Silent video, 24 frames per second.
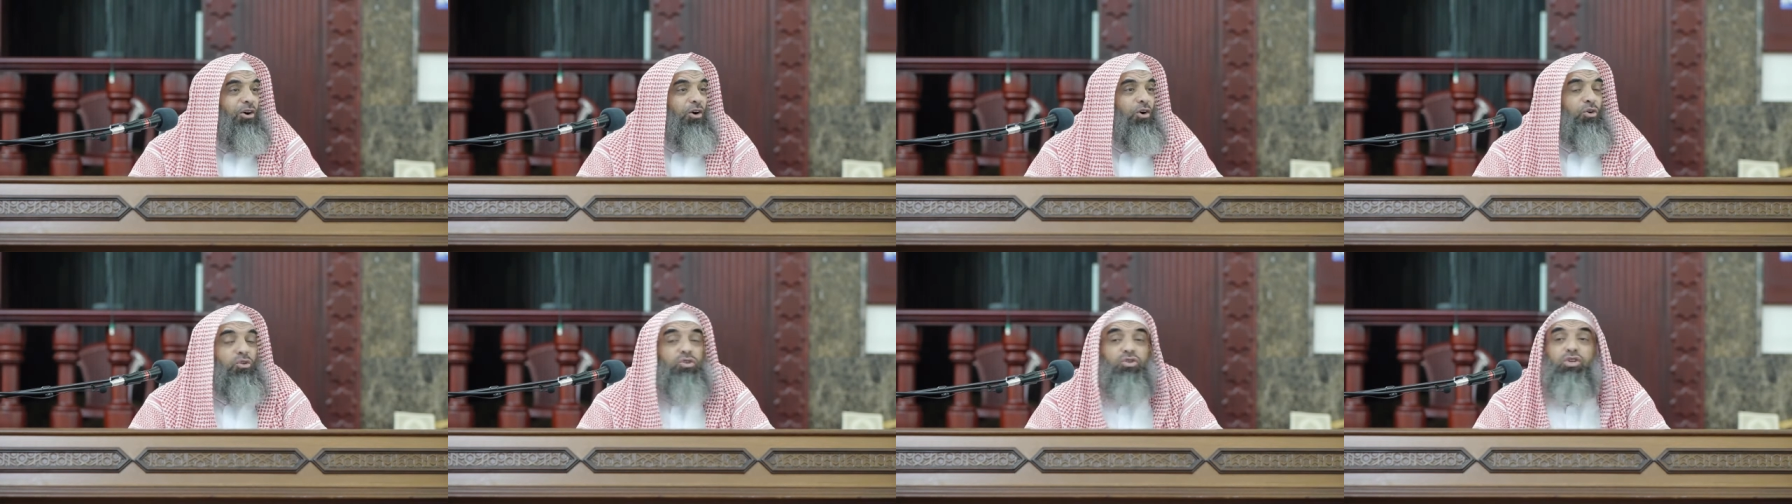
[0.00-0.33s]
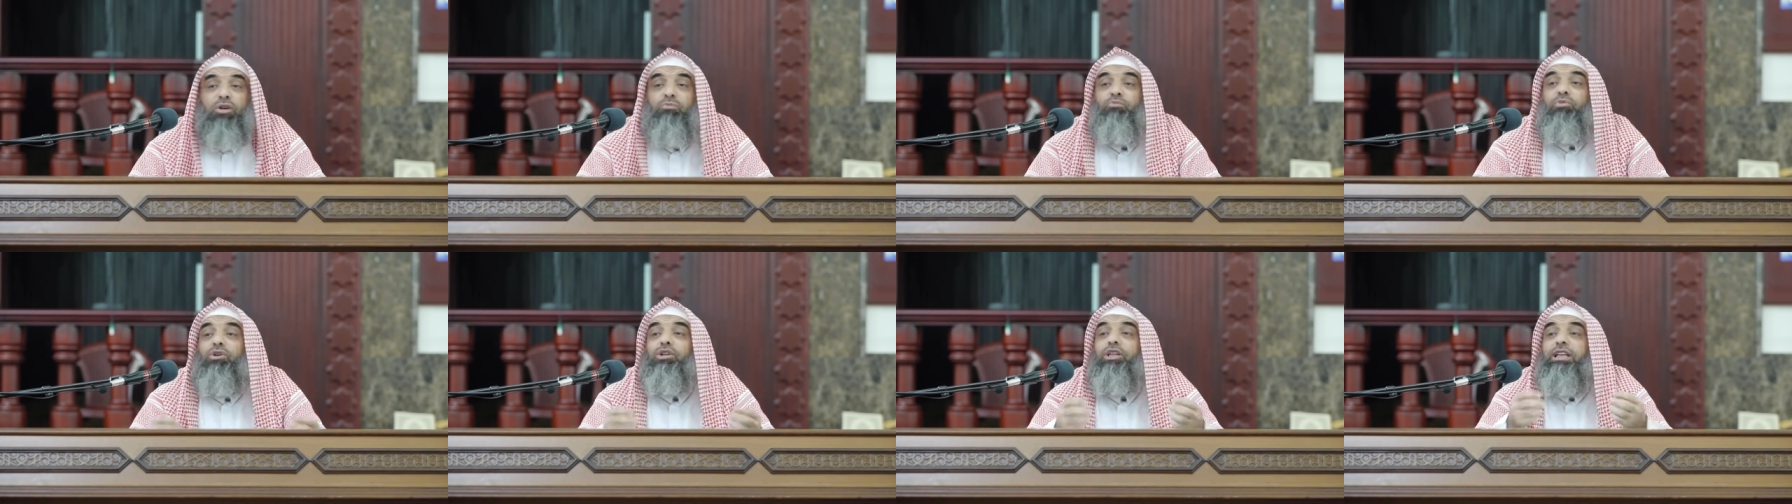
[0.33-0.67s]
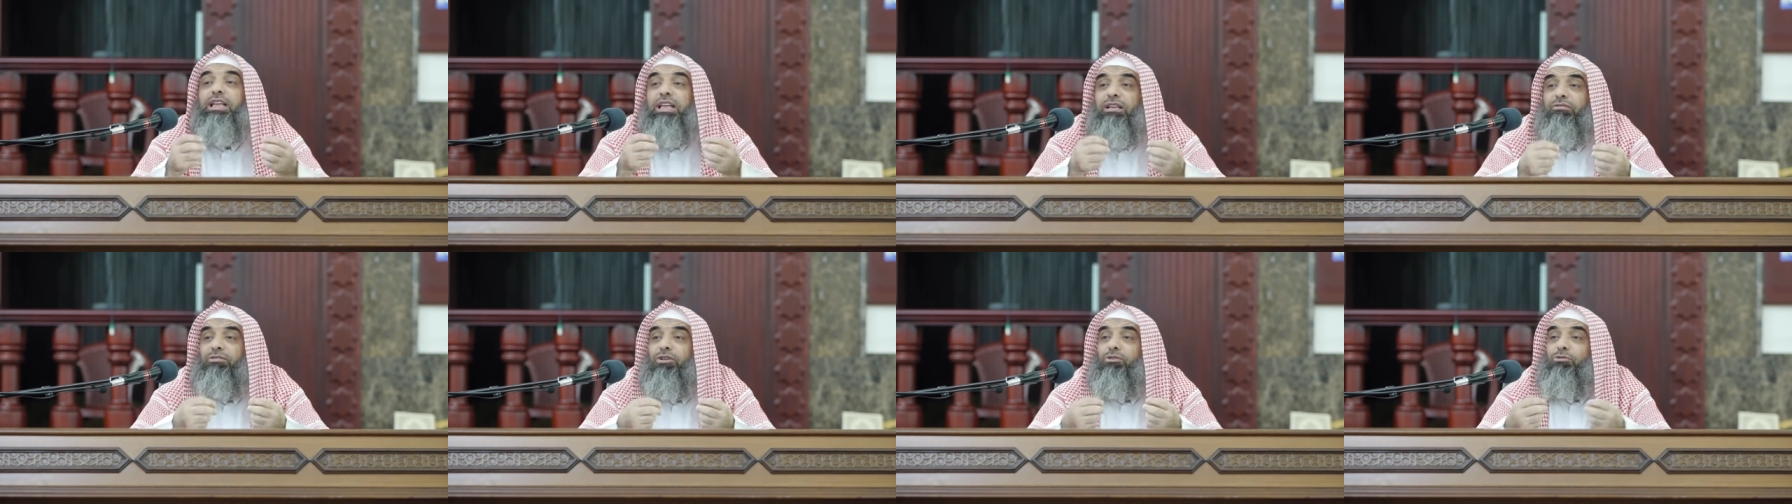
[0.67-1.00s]
on someone
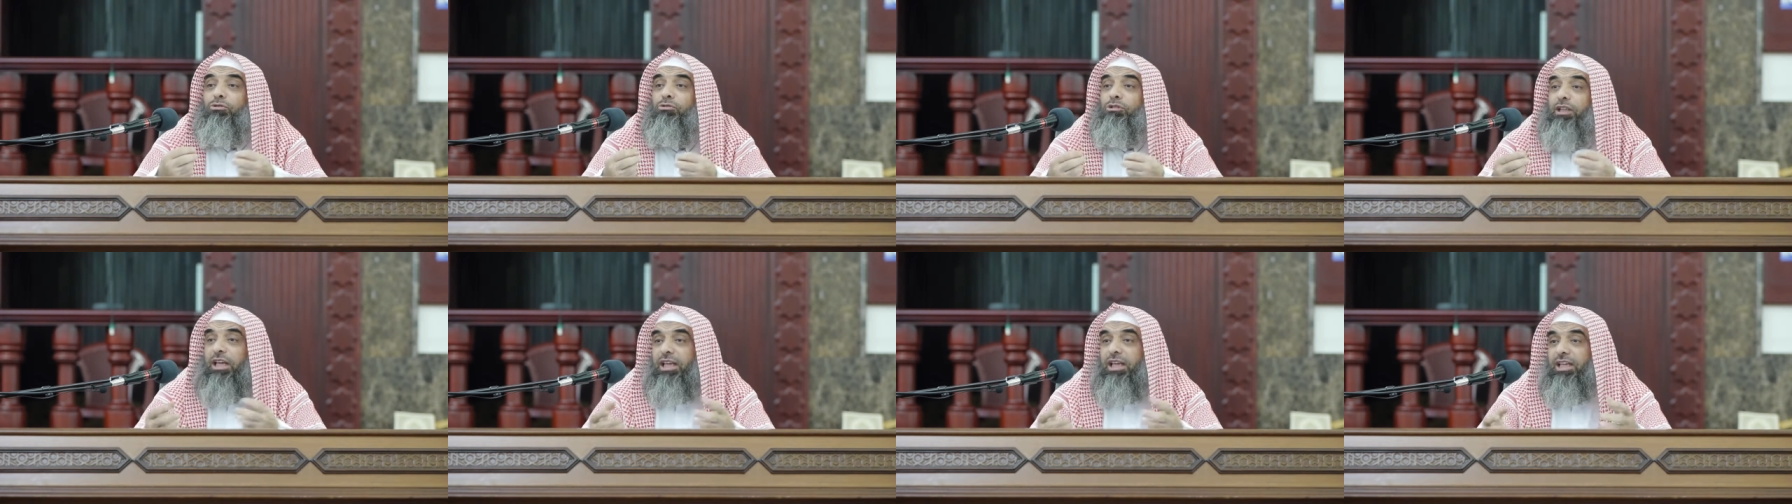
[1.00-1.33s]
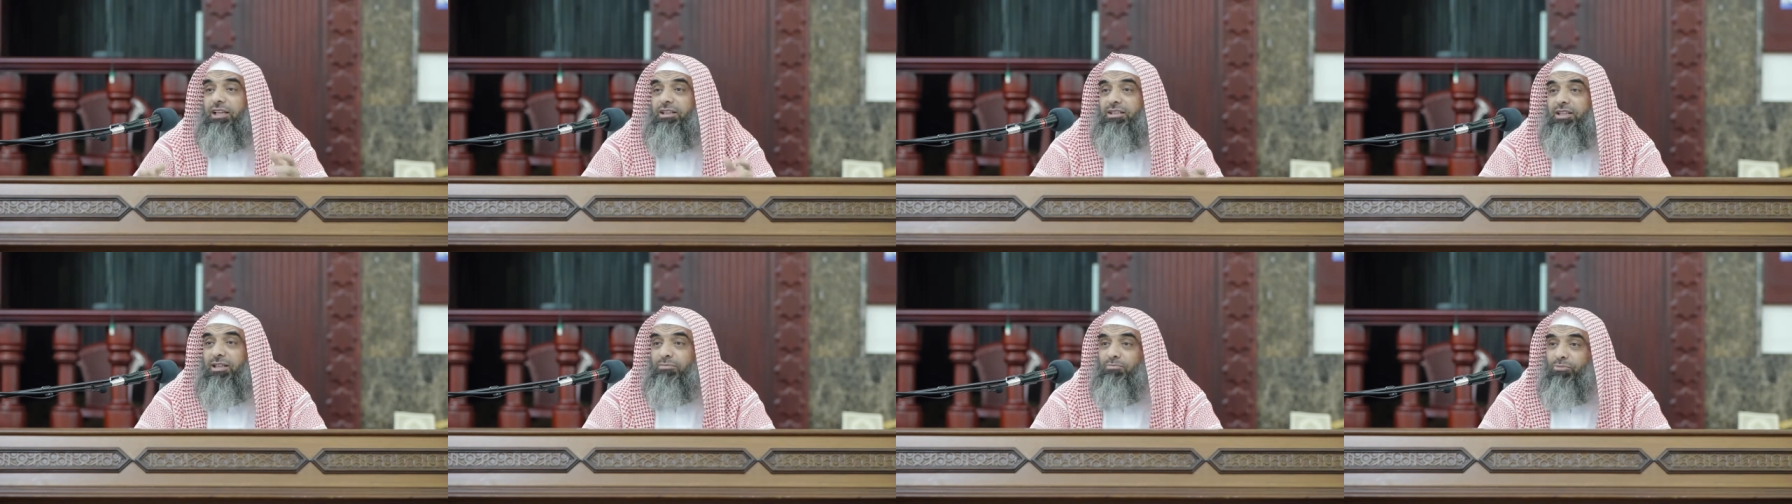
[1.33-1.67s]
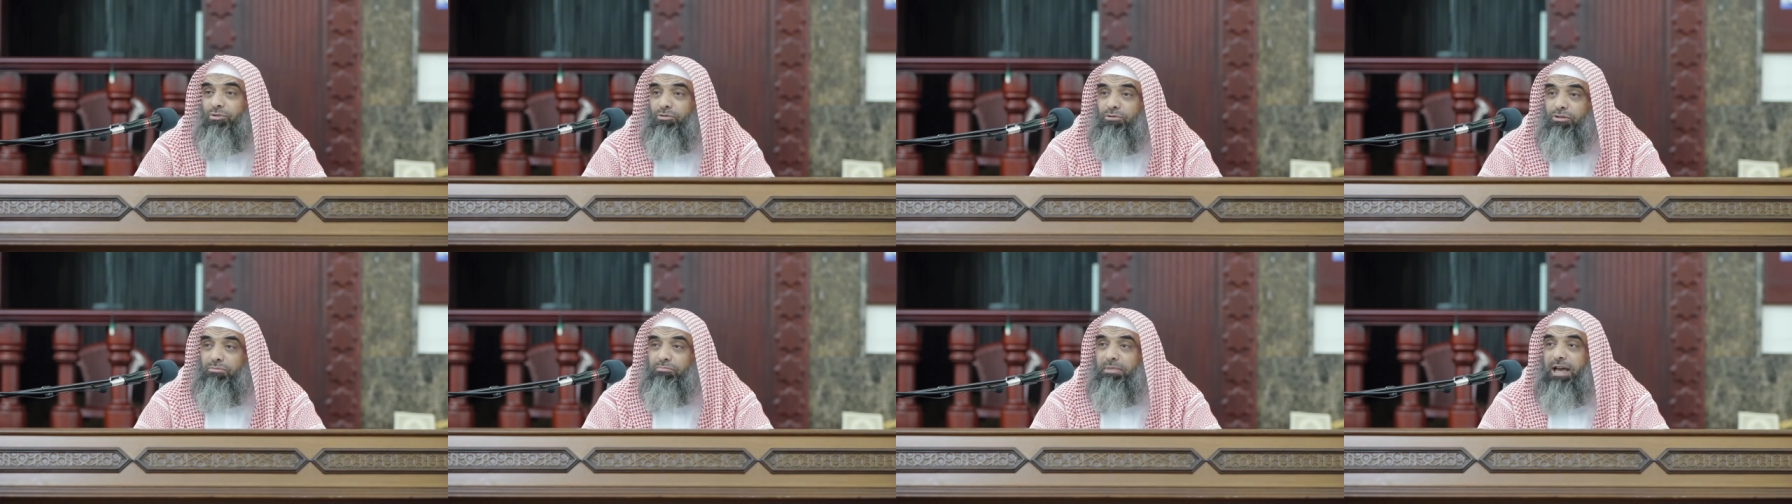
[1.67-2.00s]
even to take them
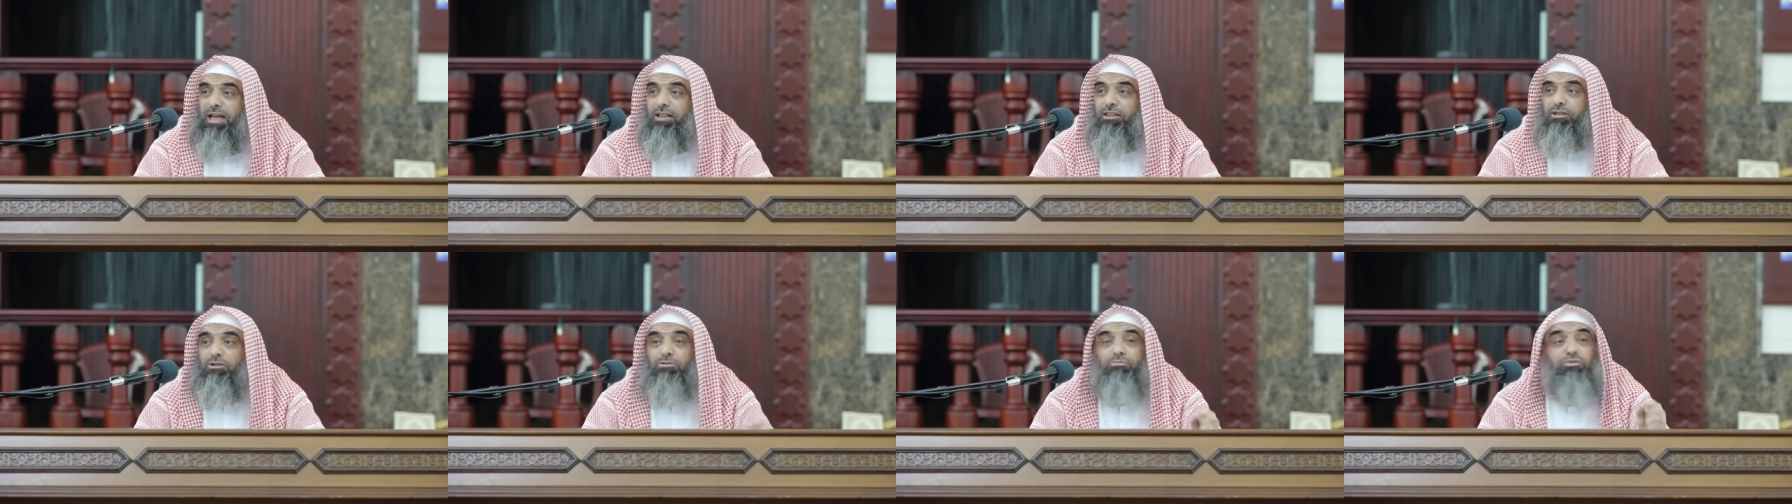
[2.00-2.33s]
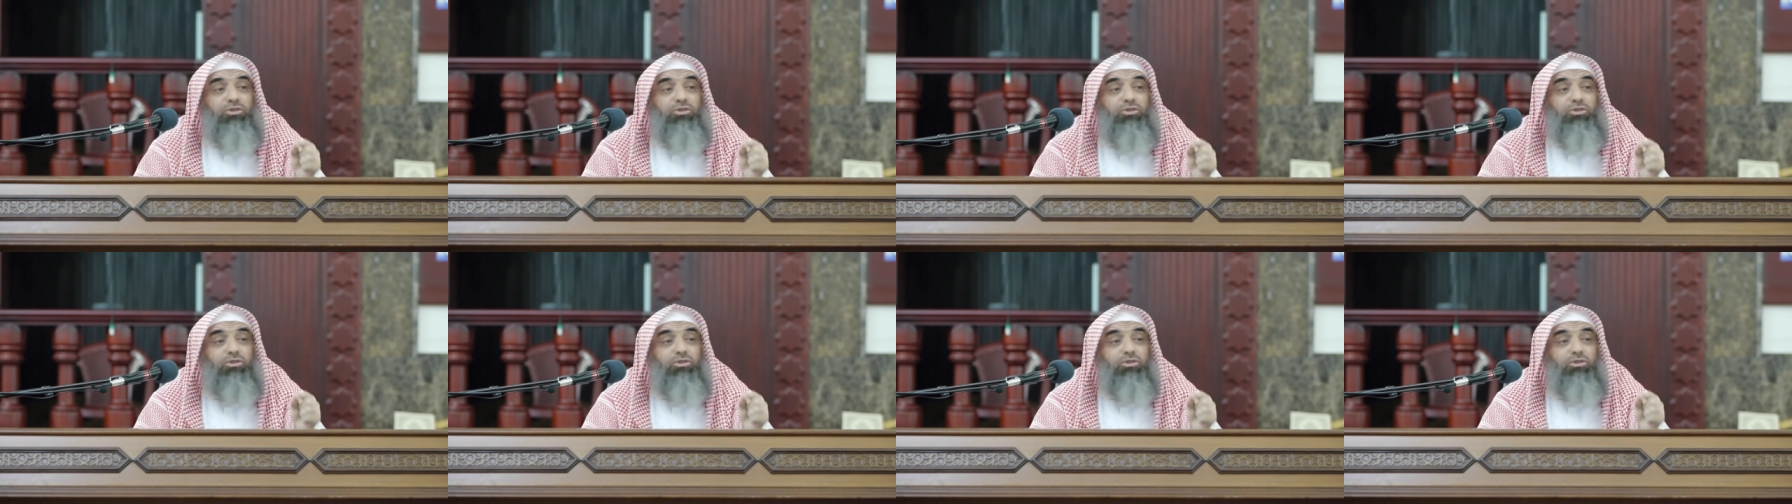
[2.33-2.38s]
to the bathroom.